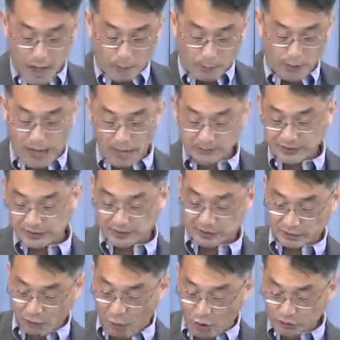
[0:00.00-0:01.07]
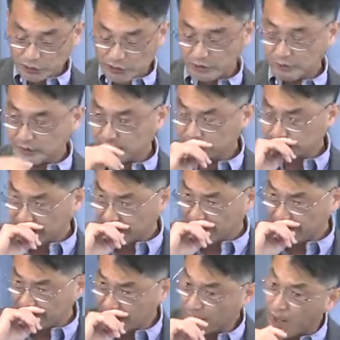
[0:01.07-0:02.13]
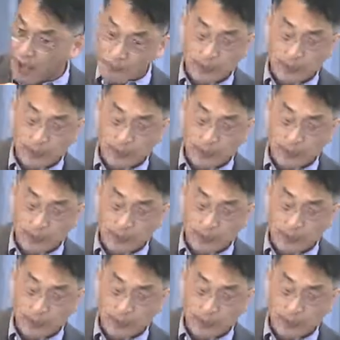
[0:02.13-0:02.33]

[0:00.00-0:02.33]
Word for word: Perhaps it's the culture in which we live in.